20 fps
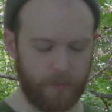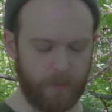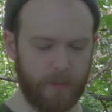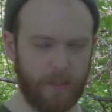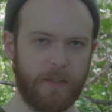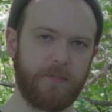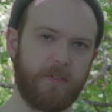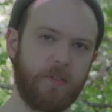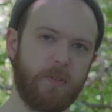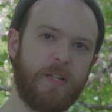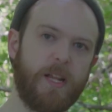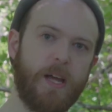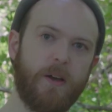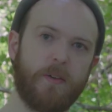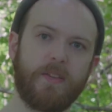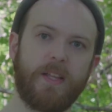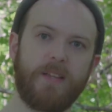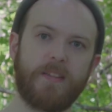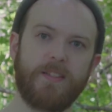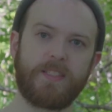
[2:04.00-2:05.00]
If you
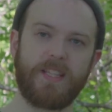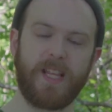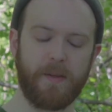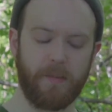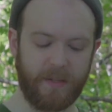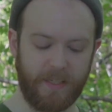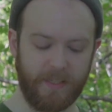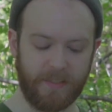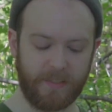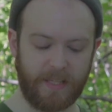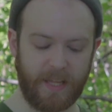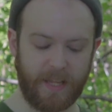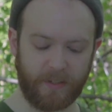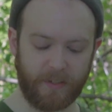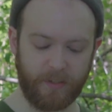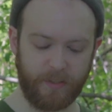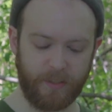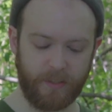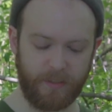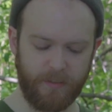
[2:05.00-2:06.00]
doubt that this game is that
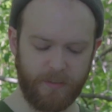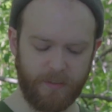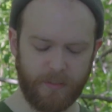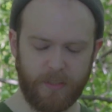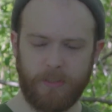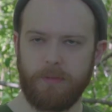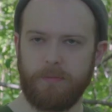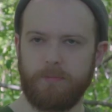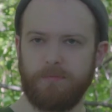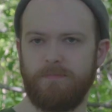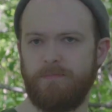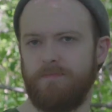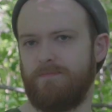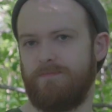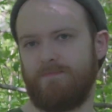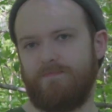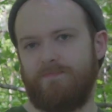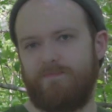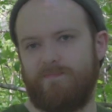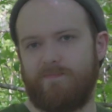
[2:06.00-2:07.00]
good,
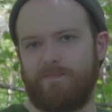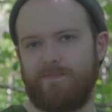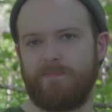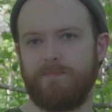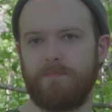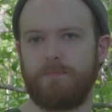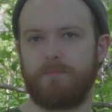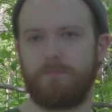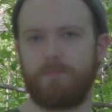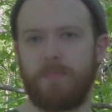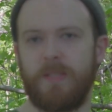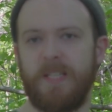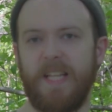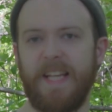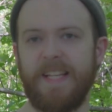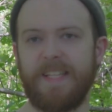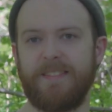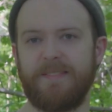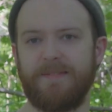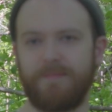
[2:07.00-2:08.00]

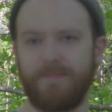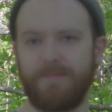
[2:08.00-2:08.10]
play it.